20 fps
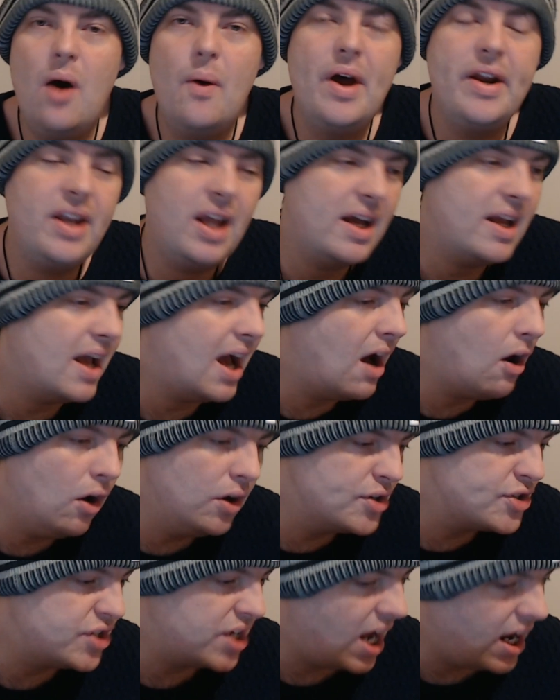And like,
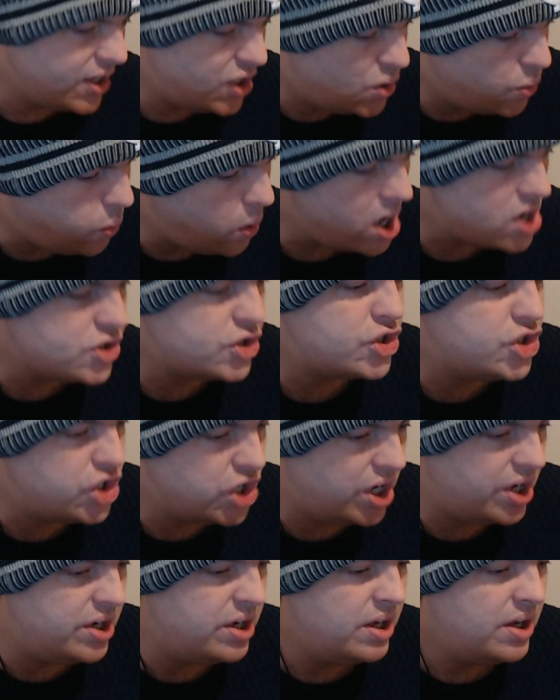honestly, I
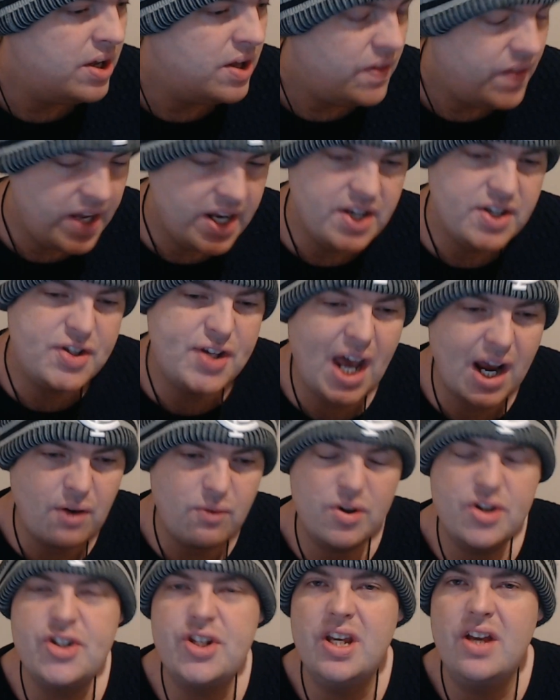question the
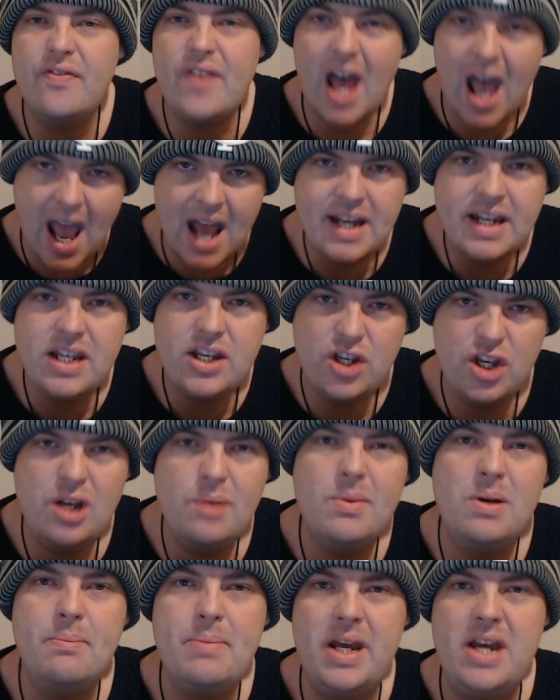integrity of any
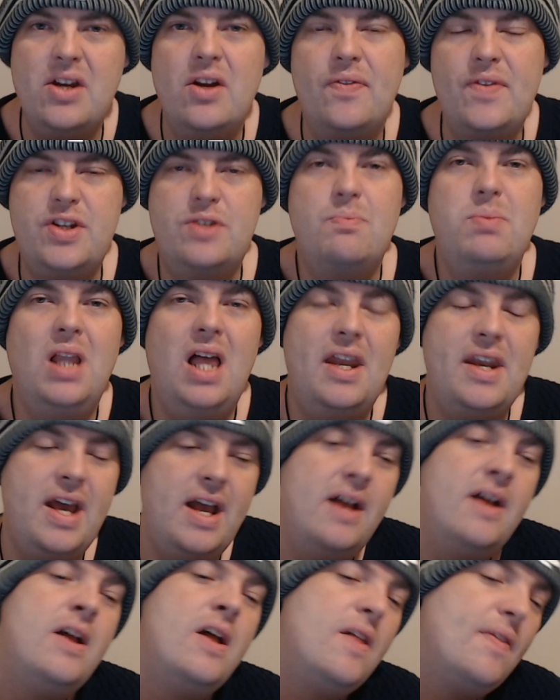human being on this planet